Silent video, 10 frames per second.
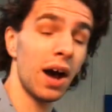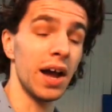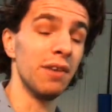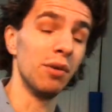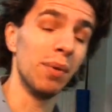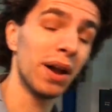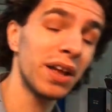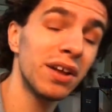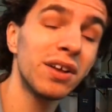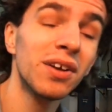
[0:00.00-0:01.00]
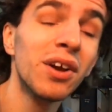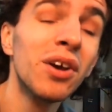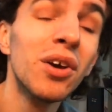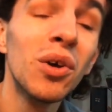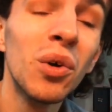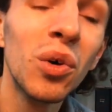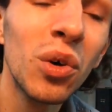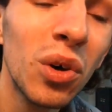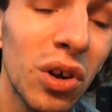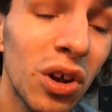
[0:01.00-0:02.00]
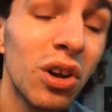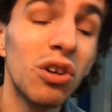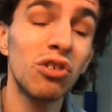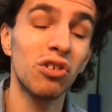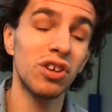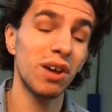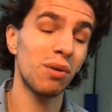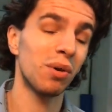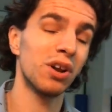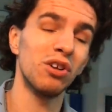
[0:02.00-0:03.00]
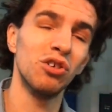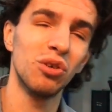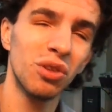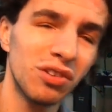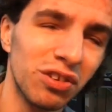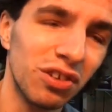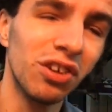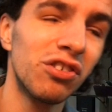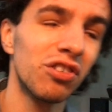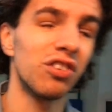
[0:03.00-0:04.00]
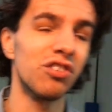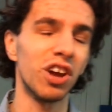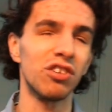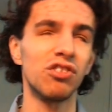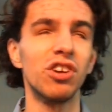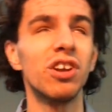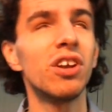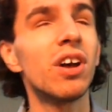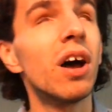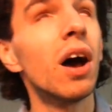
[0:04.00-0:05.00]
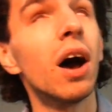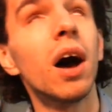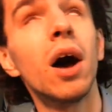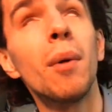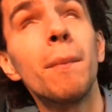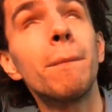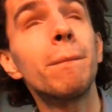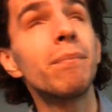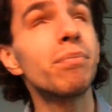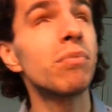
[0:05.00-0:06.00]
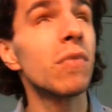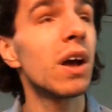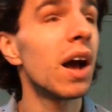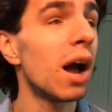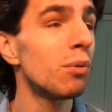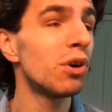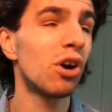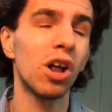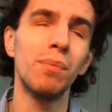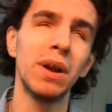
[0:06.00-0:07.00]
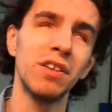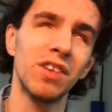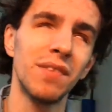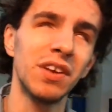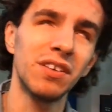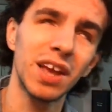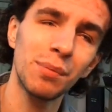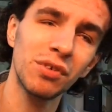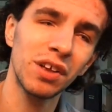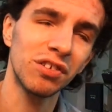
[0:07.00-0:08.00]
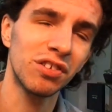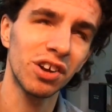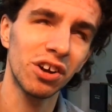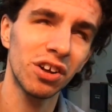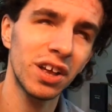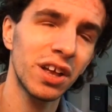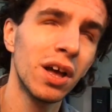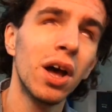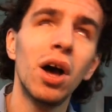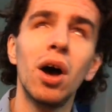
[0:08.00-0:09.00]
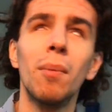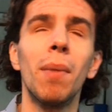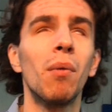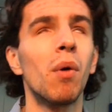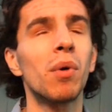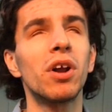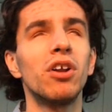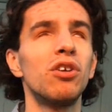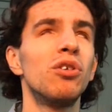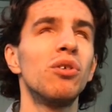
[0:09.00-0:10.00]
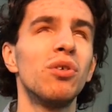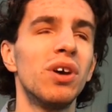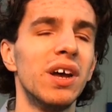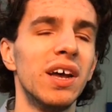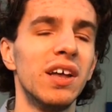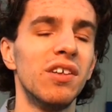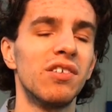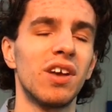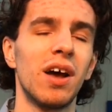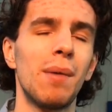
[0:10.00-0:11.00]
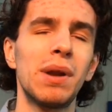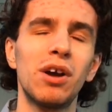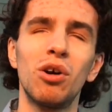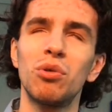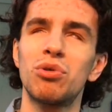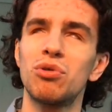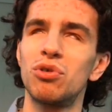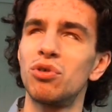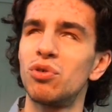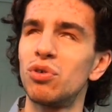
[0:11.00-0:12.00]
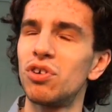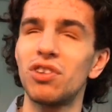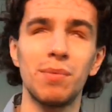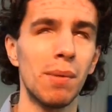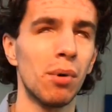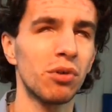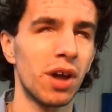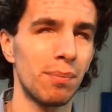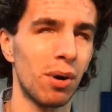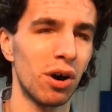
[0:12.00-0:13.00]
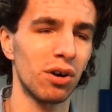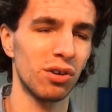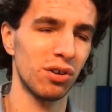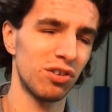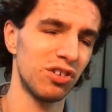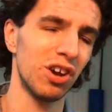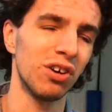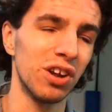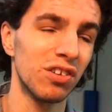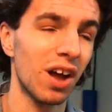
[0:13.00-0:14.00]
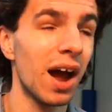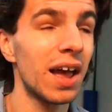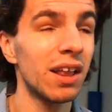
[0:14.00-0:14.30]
Hi, everybody. So today, what we're gonna do, this is Dalesha's Suggestion. Um, I wouldn't call it money saving tips necessarily, but what we're going to do is I'm going to go through, this is going to be a multi part series.